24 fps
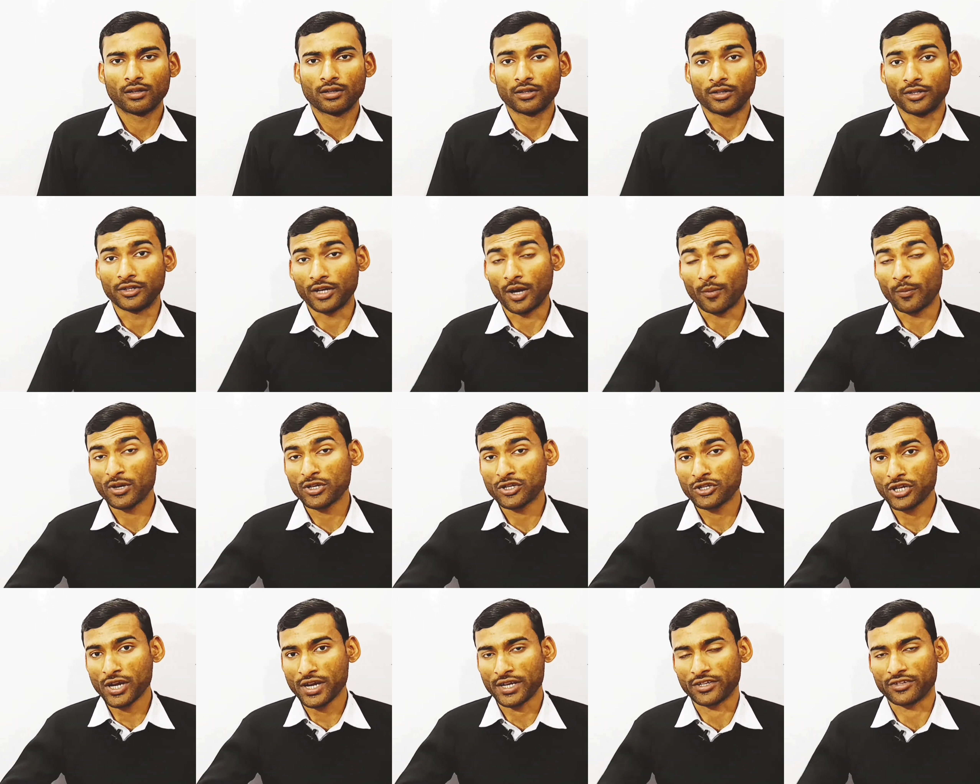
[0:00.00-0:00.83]
Number
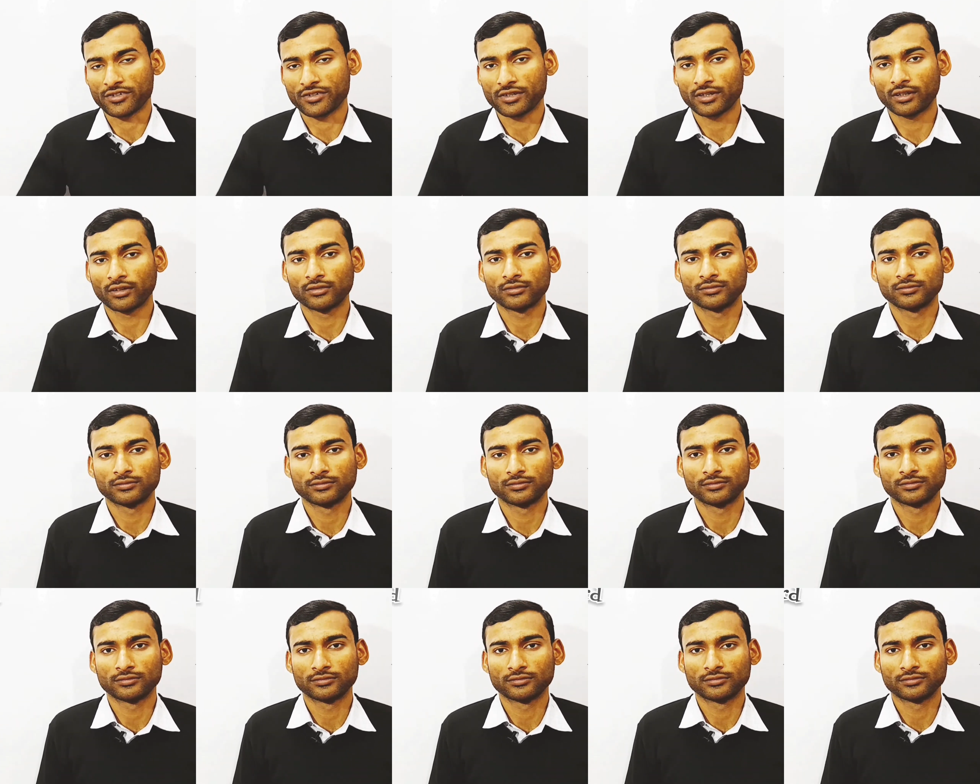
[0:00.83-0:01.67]
six,
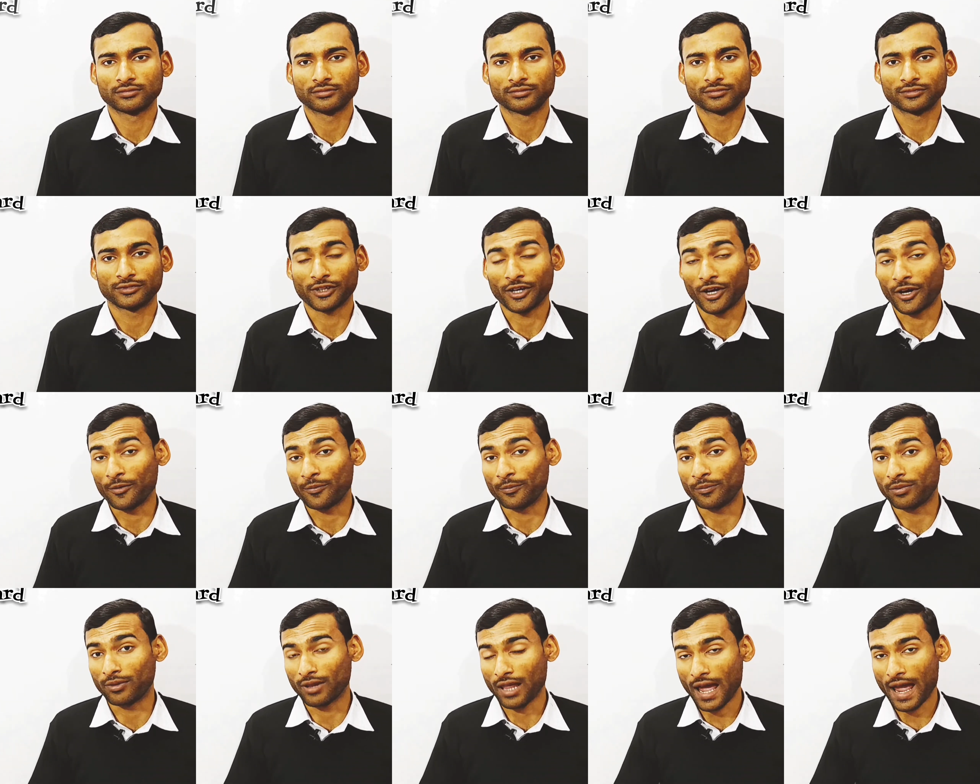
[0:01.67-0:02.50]
a
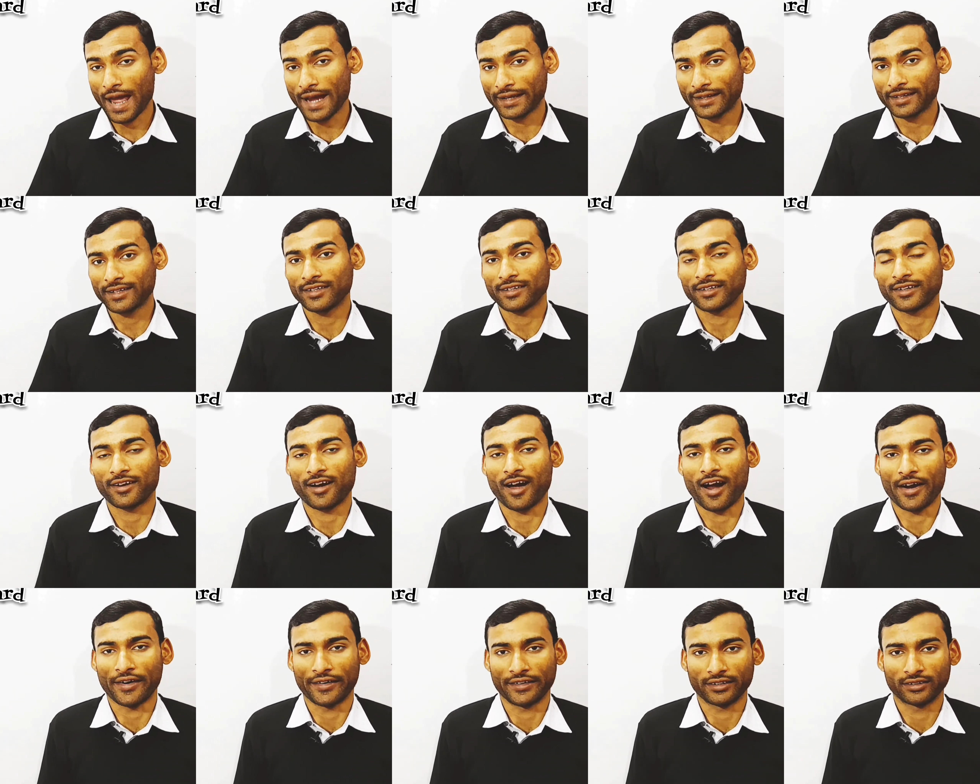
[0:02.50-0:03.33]

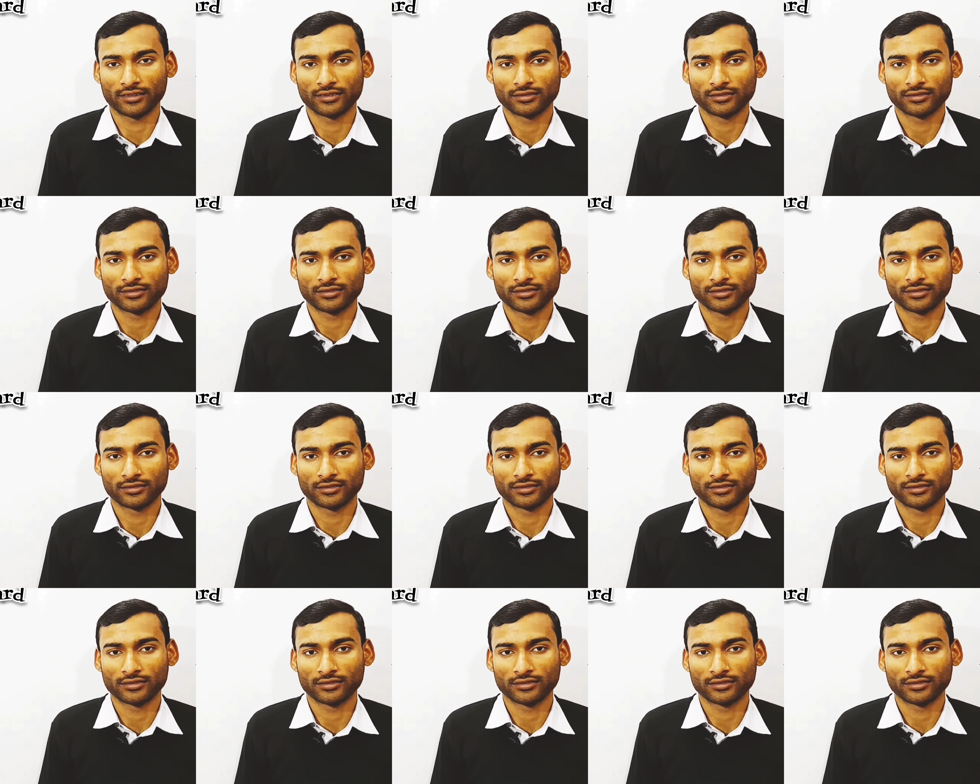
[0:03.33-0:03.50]
blackguard.